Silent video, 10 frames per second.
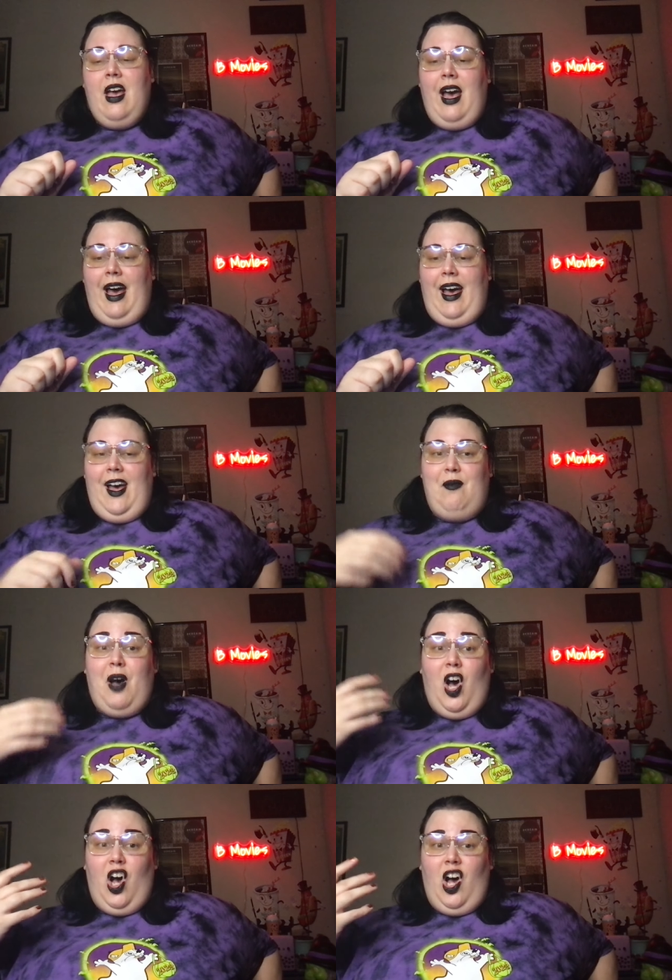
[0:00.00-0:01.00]

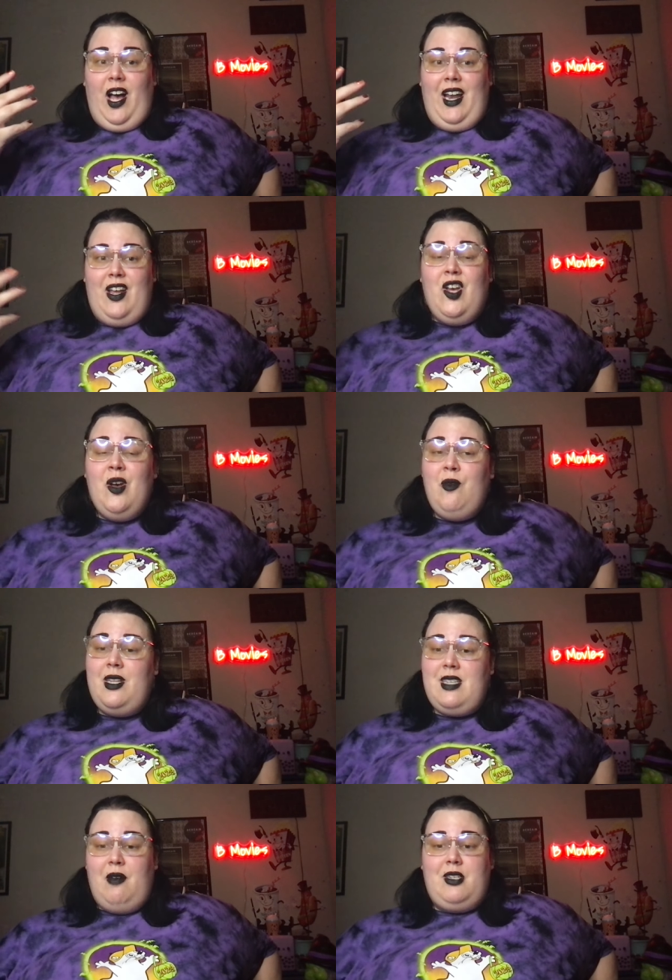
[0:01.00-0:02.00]
On
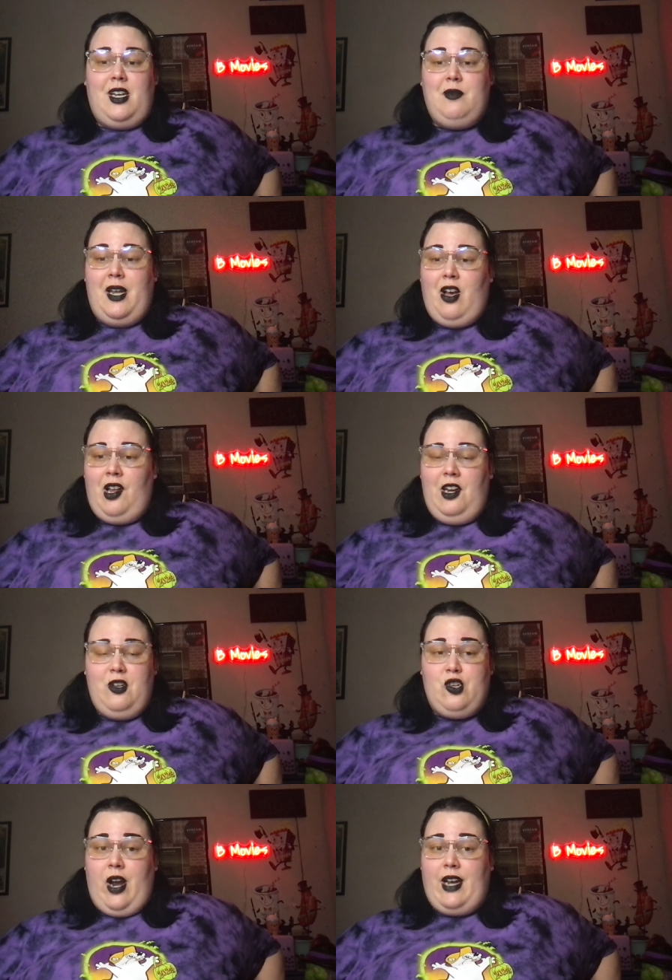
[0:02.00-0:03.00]
Wednesday, we talked about haunted
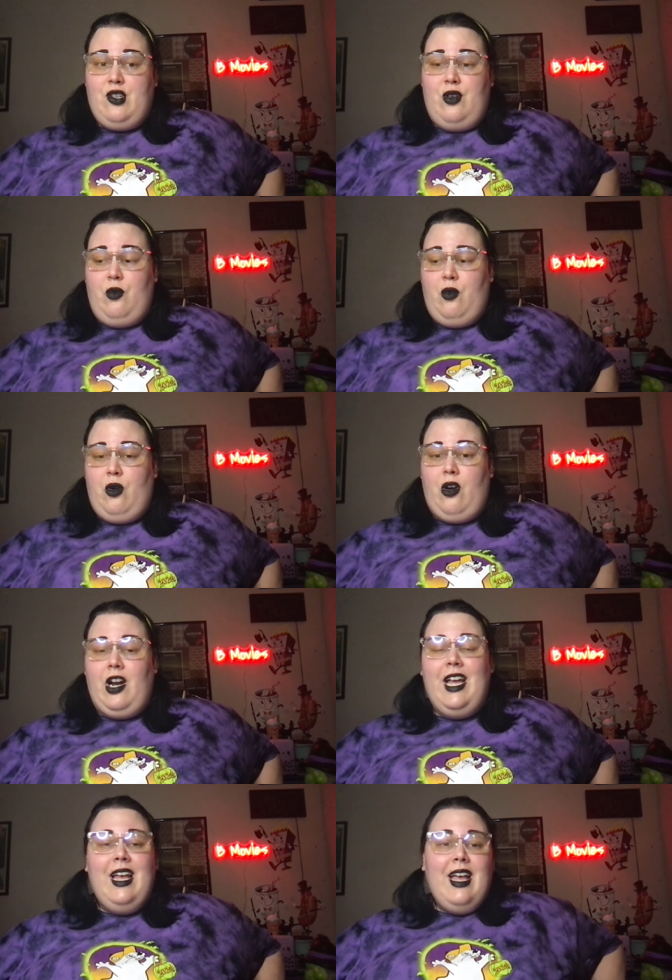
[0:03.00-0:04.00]
attraction horror.
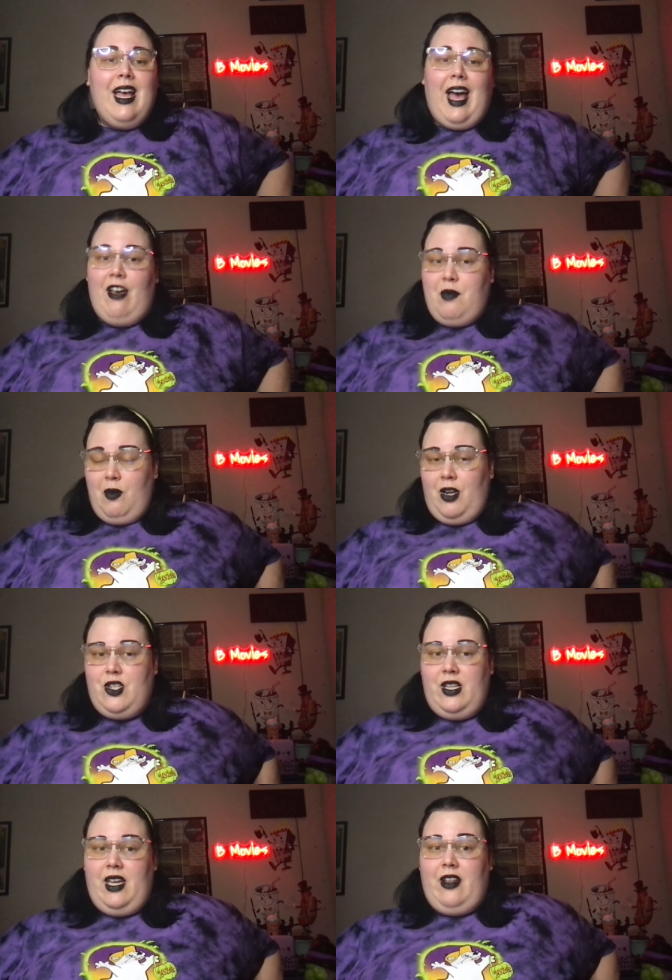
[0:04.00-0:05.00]
I've been
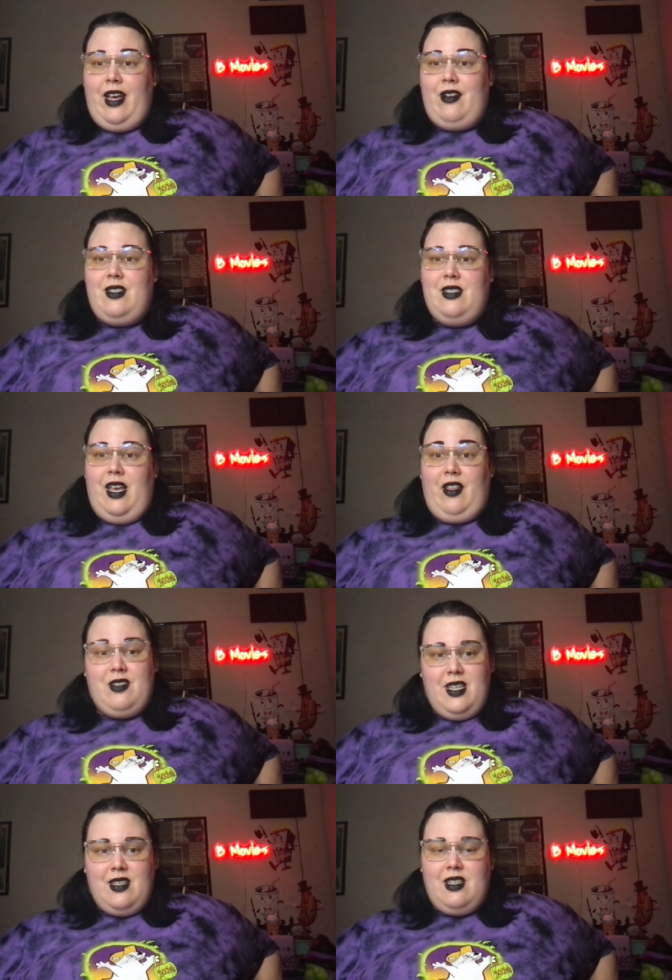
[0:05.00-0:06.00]
watching the Hell House
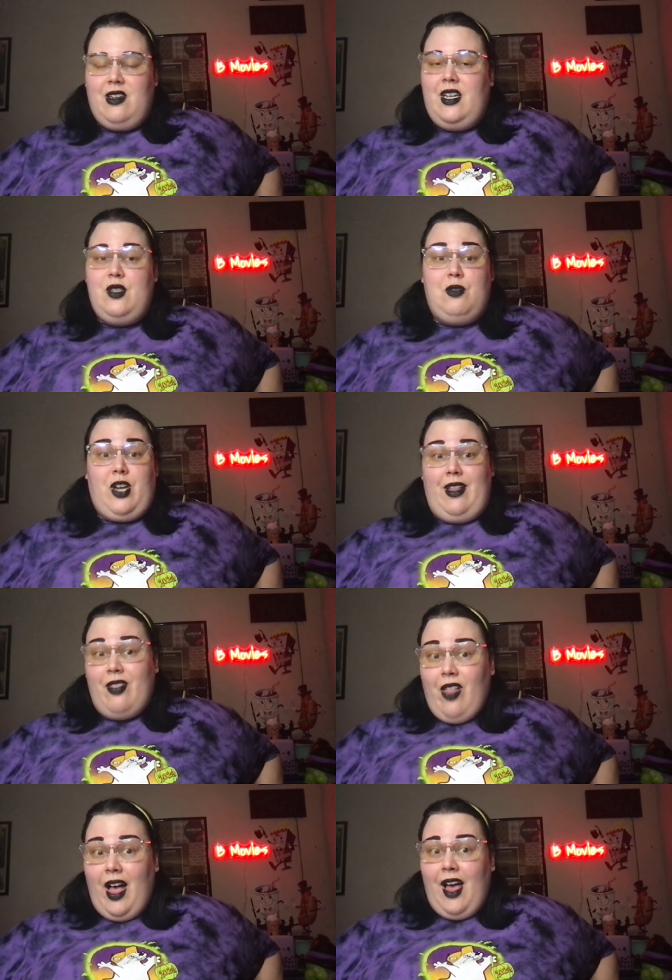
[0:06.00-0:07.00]
LLC series, which I
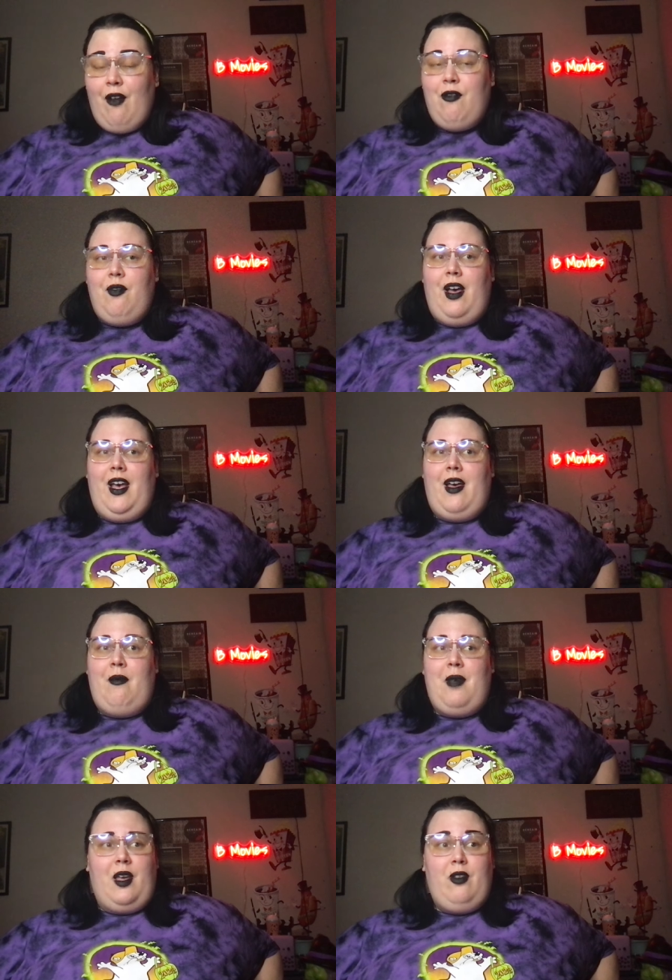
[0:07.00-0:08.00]
love,
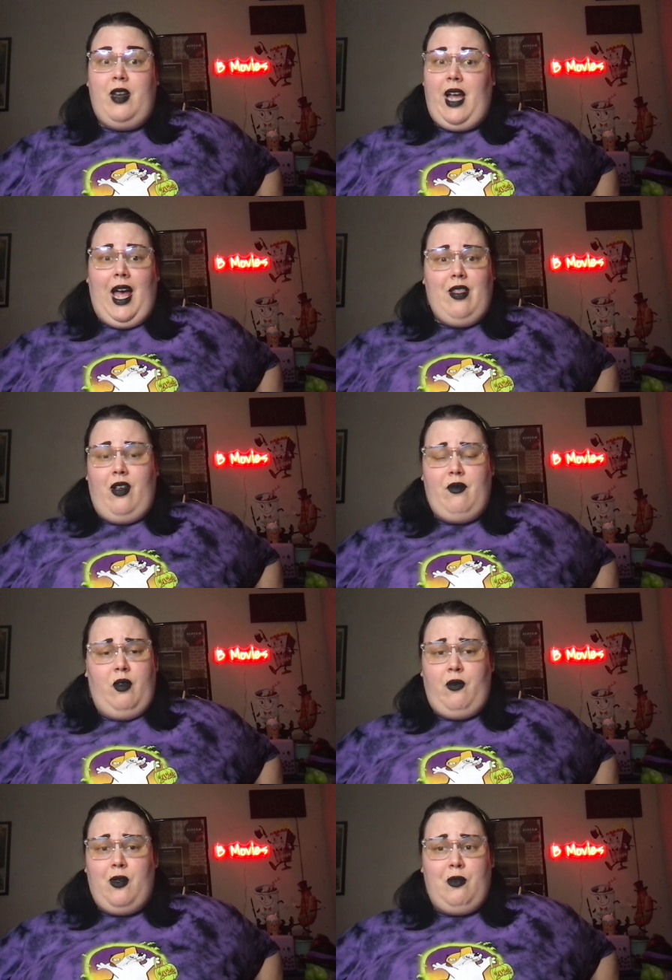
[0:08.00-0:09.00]
including, I love
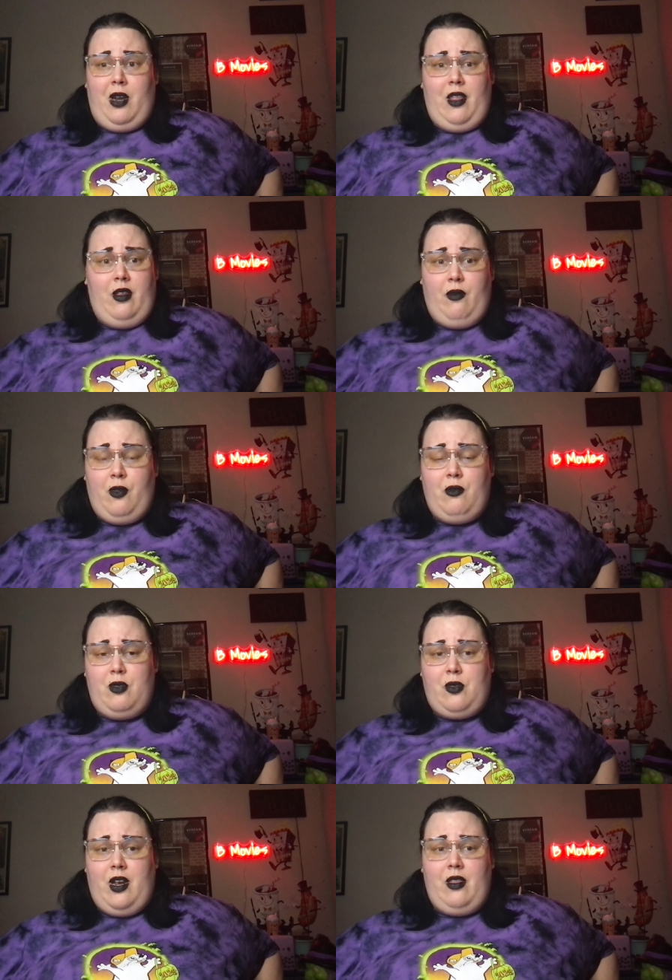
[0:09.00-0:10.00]
the fourth one. I thought the fourth one
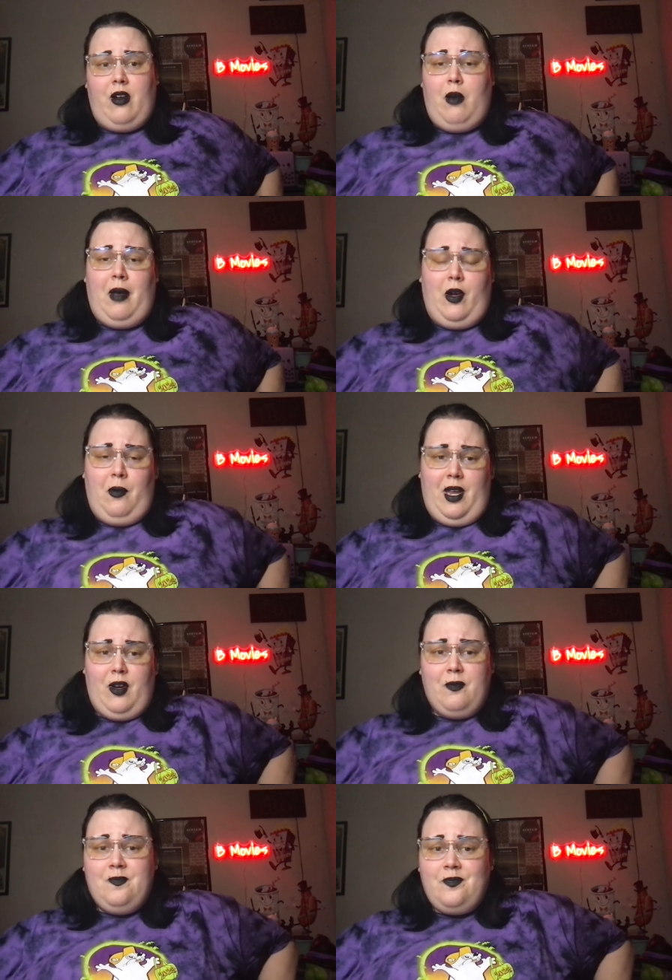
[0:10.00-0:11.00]
was great, the Carmichael
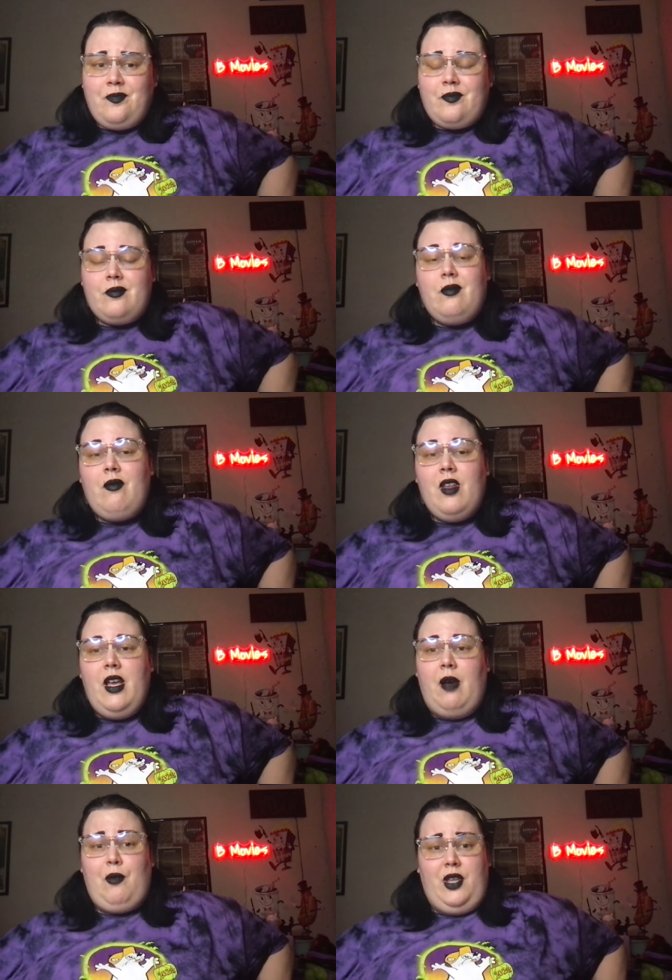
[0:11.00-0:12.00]
Manor.
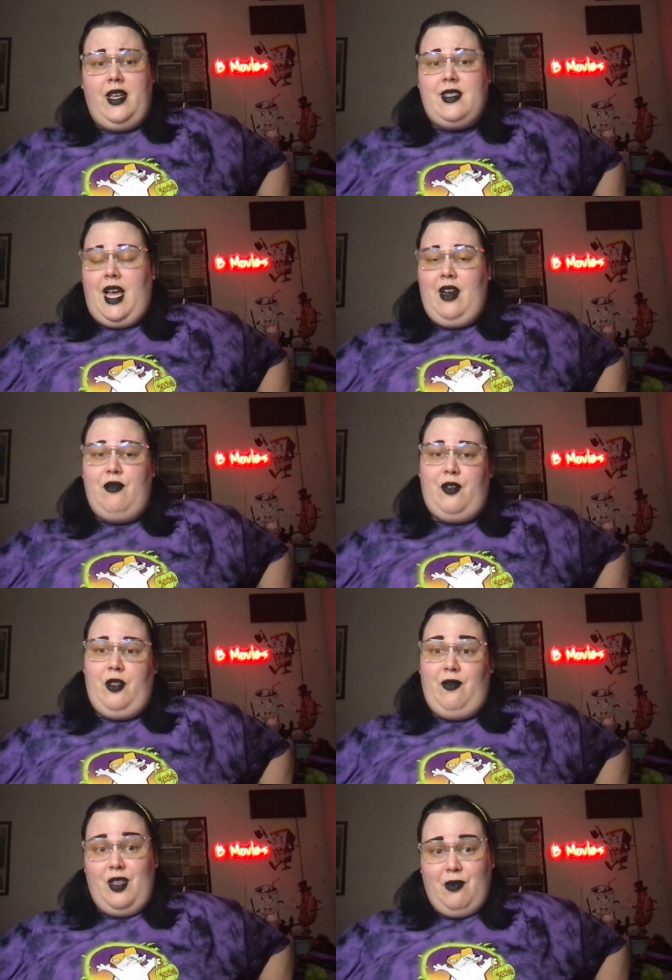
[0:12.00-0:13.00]
I'm really excited for
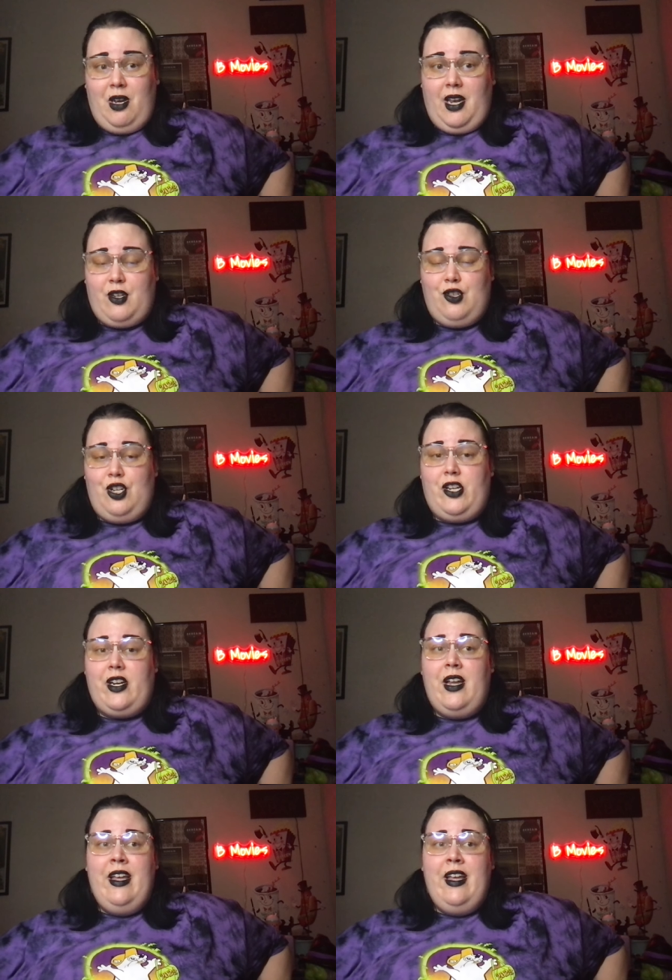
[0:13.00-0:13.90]
the fifth one next year.